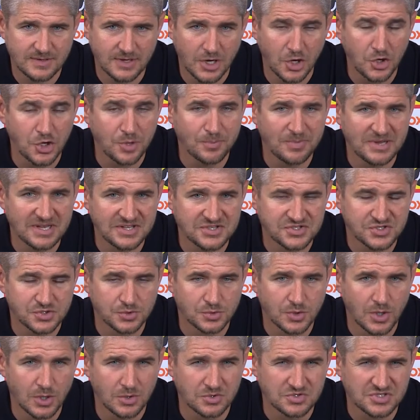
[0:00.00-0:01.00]
and only being
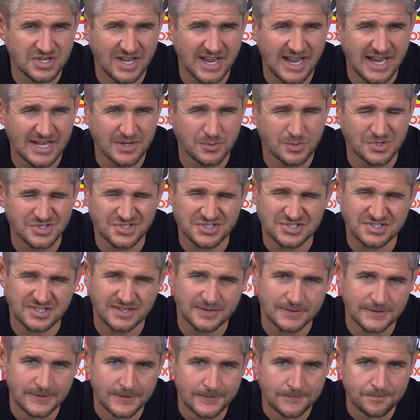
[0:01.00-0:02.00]
two goals ahead, which is
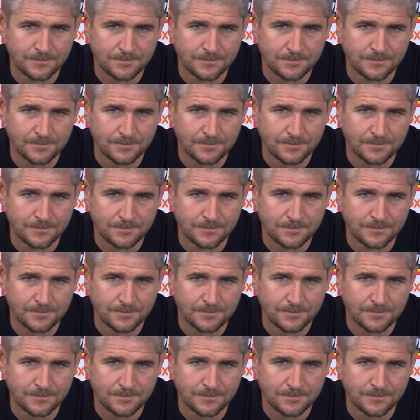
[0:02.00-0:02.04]
a,